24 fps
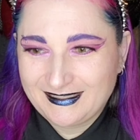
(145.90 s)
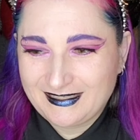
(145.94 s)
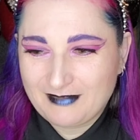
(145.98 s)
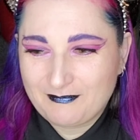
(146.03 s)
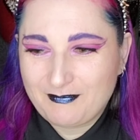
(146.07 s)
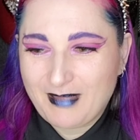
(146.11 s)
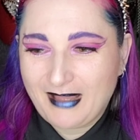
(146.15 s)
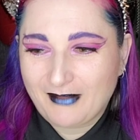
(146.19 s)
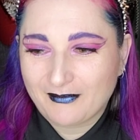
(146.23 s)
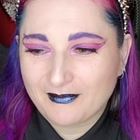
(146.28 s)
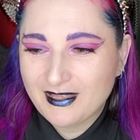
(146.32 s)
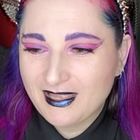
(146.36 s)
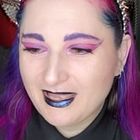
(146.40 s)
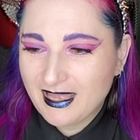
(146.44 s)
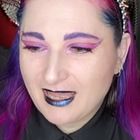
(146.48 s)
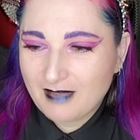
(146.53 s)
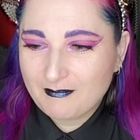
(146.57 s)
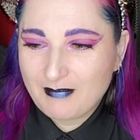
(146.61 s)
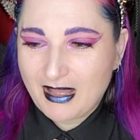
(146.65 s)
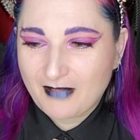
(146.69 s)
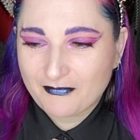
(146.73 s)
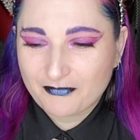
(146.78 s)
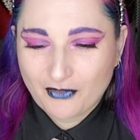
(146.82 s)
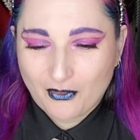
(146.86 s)
about
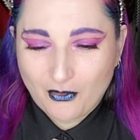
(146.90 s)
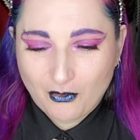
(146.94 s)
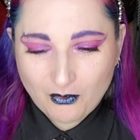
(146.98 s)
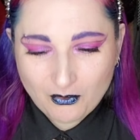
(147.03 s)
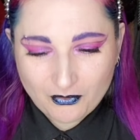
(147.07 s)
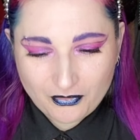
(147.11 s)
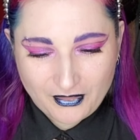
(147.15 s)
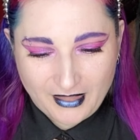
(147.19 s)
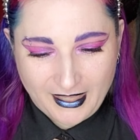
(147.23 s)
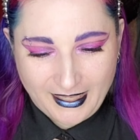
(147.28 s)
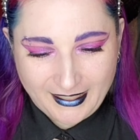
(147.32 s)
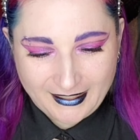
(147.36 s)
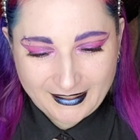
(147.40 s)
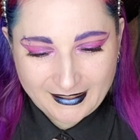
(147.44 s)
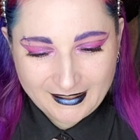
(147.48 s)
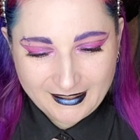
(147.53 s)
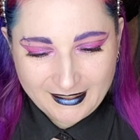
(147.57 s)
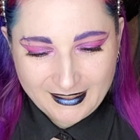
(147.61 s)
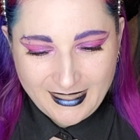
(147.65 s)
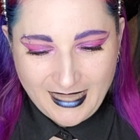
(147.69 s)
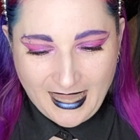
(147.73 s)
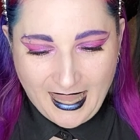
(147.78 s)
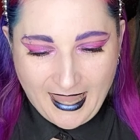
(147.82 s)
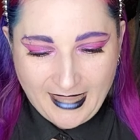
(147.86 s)
the whole thing.
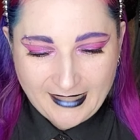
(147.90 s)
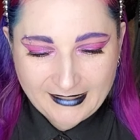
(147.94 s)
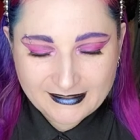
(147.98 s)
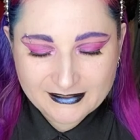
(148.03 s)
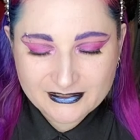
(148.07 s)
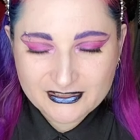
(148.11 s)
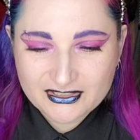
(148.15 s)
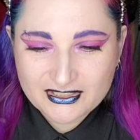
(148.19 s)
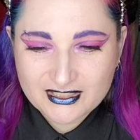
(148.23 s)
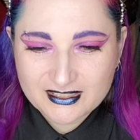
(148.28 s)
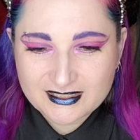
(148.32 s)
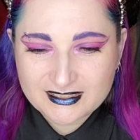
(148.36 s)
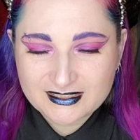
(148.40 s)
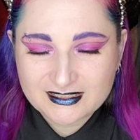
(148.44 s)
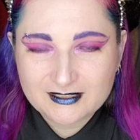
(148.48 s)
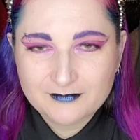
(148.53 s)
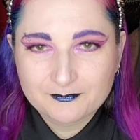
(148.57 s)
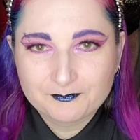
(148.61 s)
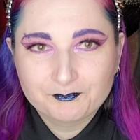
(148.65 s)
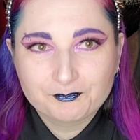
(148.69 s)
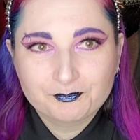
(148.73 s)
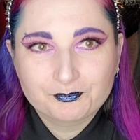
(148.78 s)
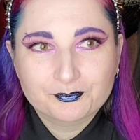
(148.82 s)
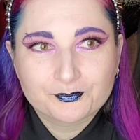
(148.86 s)
And it's
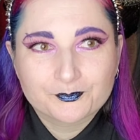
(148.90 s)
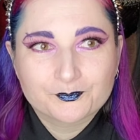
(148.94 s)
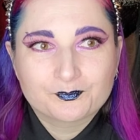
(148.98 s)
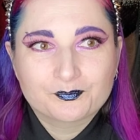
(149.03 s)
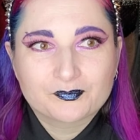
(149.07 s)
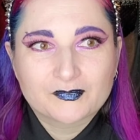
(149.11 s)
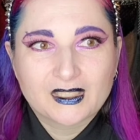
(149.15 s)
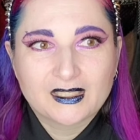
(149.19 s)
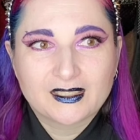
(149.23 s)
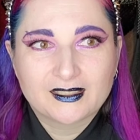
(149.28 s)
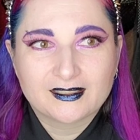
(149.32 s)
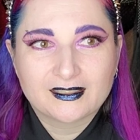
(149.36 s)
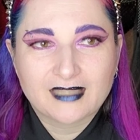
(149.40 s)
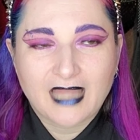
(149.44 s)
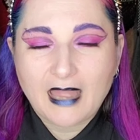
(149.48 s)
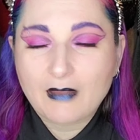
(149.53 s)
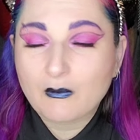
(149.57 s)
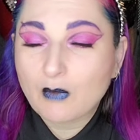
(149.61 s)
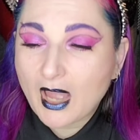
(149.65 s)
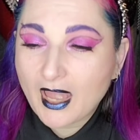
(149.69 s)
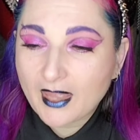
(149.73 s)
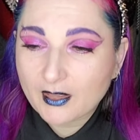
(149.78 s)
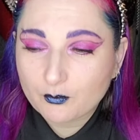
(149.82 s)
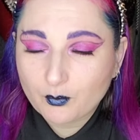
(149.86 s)
just...
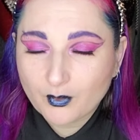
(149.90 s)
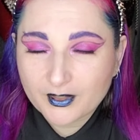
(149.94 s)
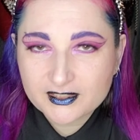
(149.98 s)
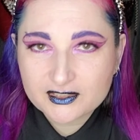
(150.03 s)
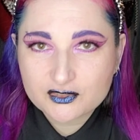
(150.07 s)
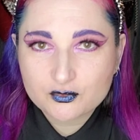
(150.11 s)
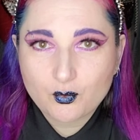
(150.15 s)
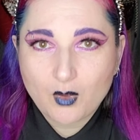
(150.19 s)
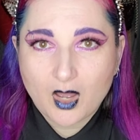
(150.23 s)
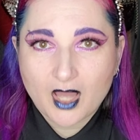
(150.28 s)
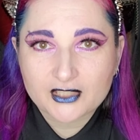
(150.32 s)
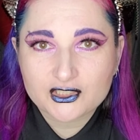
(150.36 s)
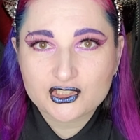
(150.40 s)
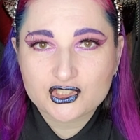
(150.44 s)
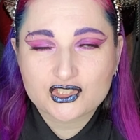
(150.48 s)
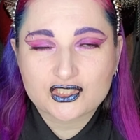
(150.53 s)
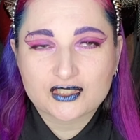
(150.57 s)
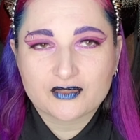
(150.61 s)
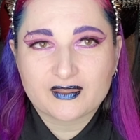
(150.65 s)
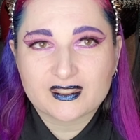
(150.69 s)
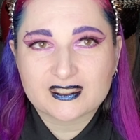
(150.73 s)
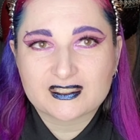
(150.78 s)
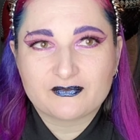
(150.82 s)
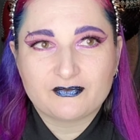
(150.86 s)
I had once
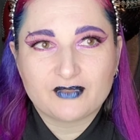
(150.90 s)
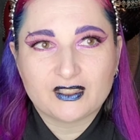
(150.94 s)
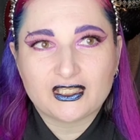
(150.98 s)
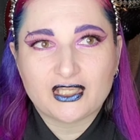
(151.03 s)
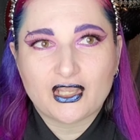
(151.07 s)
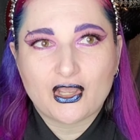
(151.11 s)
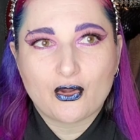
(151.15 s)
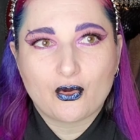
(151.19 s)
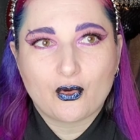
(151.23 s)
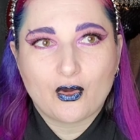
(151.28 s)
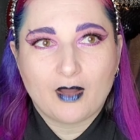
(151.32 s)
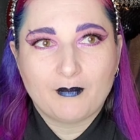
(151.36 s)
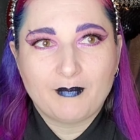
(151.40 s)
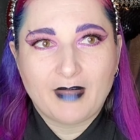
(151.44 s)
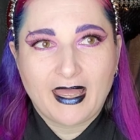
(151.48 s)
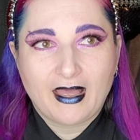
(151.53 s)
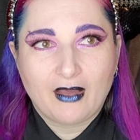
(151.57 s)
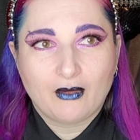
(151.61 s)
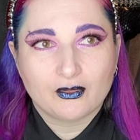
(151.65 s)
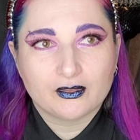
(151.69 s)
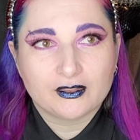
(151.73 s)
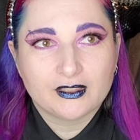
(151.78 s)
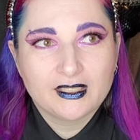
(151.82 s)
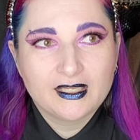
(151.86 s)
watched this video
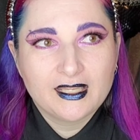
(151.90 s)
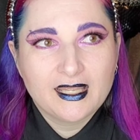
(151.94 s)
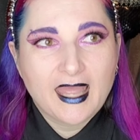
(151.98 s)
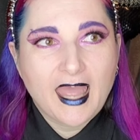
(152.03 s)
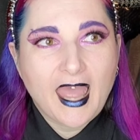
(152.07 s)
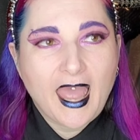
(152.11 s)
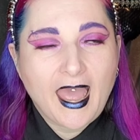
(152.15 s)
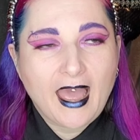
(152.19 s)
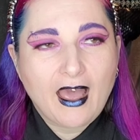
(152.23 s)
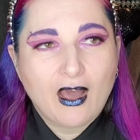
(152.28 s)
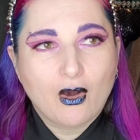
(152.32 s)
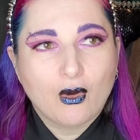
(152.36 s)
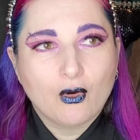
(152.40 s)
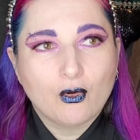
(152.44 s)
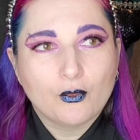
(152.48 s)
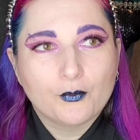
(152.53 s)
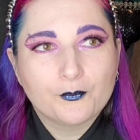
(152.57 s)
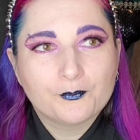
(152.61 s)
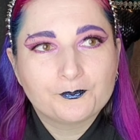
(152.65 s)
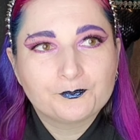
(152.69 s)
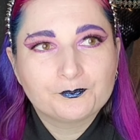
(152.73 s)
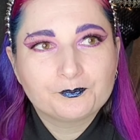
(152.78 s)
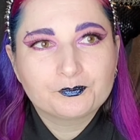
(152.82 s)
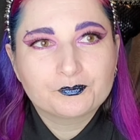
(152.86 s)
about
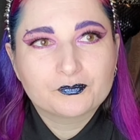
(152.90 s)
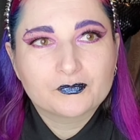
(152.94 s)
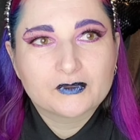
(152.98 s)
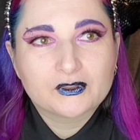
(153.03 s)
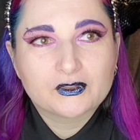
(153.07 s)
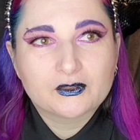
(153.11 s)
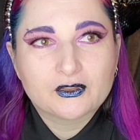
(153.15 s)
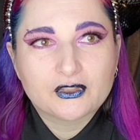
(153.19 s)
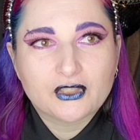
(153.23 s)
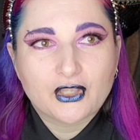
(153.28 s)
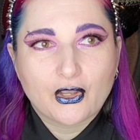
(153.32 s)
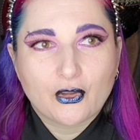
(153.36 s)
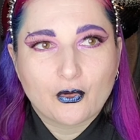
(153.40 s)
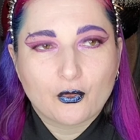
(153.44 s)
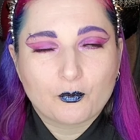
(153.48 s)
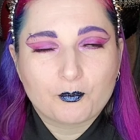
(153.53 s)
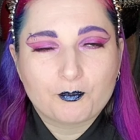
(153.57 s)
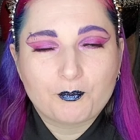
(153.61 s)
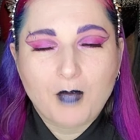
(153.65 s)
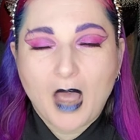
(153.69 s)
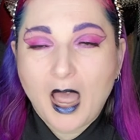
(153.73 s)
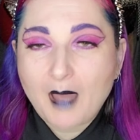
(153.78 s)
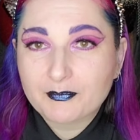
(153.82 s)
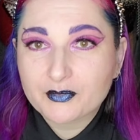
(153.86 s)
how,
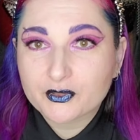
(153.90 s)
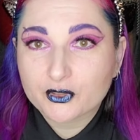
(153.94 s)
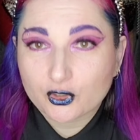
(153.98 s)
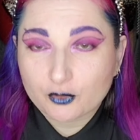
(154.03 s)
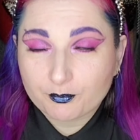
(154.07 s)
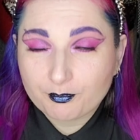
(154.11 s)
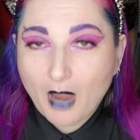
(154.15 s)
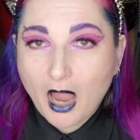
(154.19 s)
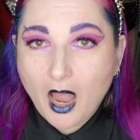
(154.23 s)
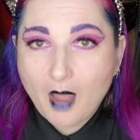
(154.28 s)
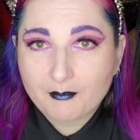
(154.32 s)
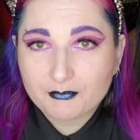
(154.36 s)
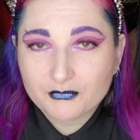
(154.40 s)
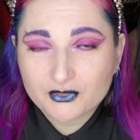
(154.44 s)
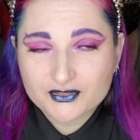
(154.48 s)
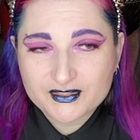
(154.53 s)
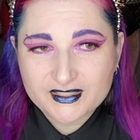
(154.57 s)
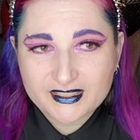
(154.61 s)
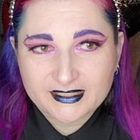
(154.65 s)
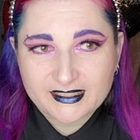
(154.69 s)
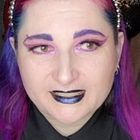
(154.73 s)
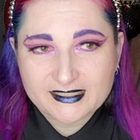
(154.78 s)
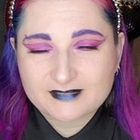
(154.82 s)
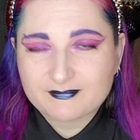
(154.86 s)
popular pop
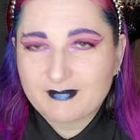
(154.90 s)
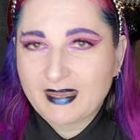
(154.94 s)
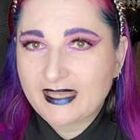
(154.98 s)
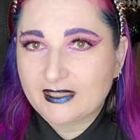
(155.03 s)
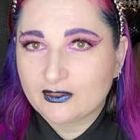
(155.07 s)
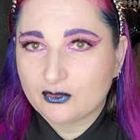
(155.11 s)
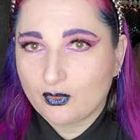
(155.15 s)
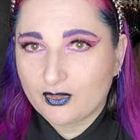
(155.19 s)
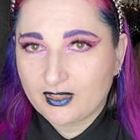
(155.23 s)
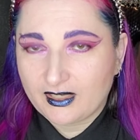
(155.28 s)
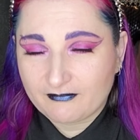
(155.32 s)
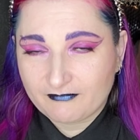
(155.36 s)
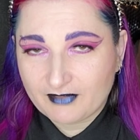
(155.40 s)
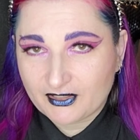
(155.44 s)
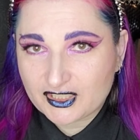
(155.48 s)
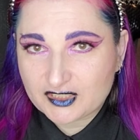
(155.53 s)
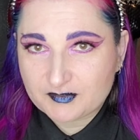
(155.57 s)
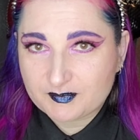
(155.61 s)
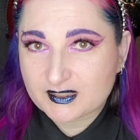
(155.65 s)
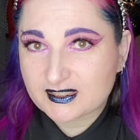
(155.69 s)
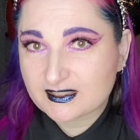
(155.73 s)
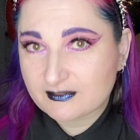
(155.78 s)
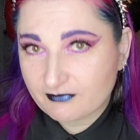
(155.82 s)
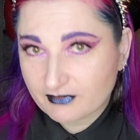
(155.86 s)
music is made on a very
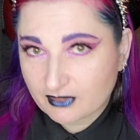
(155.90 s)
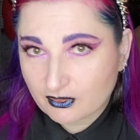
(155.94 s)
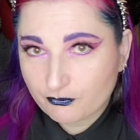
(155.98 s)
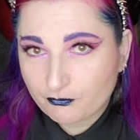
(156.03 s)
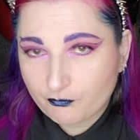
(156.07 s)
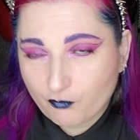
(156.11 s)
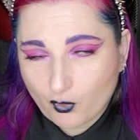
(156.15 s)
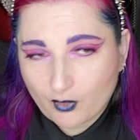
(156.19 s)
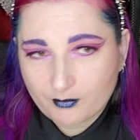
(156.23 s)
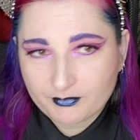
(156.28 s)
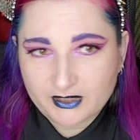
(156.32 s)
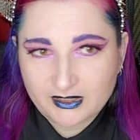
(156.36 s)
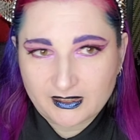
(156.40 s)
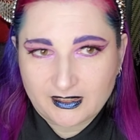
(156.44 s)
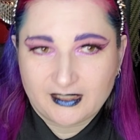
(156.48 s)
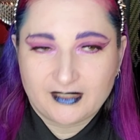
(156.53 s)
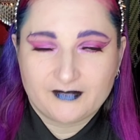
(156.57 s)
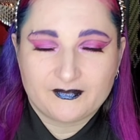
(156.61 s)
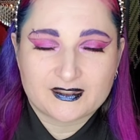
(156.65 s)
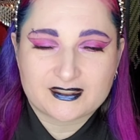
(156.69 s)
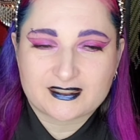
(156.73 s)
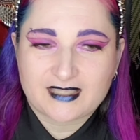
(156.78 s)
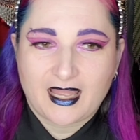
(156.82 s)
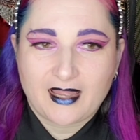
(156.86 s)
specific formula,
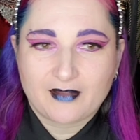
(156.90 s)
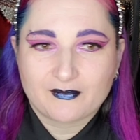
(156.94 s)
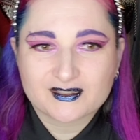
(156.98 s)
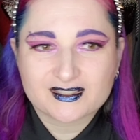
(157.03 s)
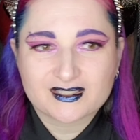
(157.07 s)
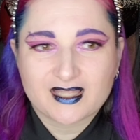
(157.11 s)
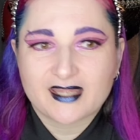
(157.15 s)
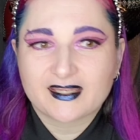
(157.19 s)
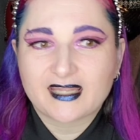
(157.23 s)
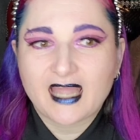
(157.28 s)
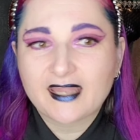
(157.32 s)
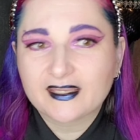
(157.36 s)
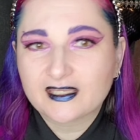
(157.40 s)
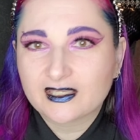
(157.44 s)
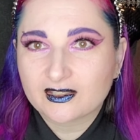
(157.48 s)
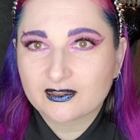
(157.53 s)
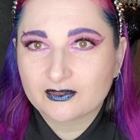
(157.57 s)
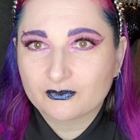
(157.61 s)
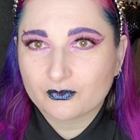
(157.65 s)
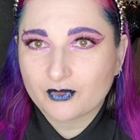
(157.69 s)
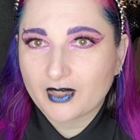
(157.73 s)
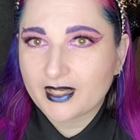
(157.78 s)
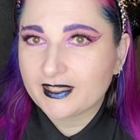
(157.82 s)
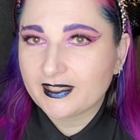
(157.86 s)
and this guy was like, I
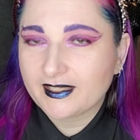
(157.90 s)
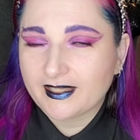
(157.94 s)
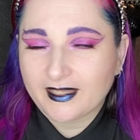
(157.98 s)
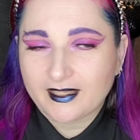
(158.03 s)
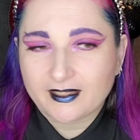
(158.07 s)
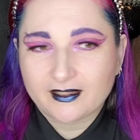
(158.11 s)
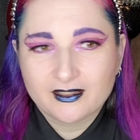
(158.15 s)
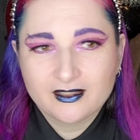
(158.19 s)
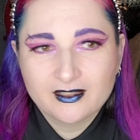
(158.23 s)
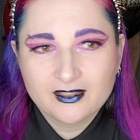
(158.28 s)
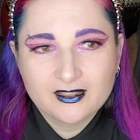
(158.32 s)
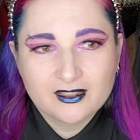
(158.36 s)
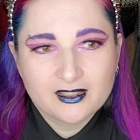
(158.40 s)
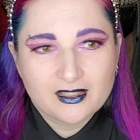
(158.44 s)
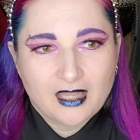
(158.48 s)
can write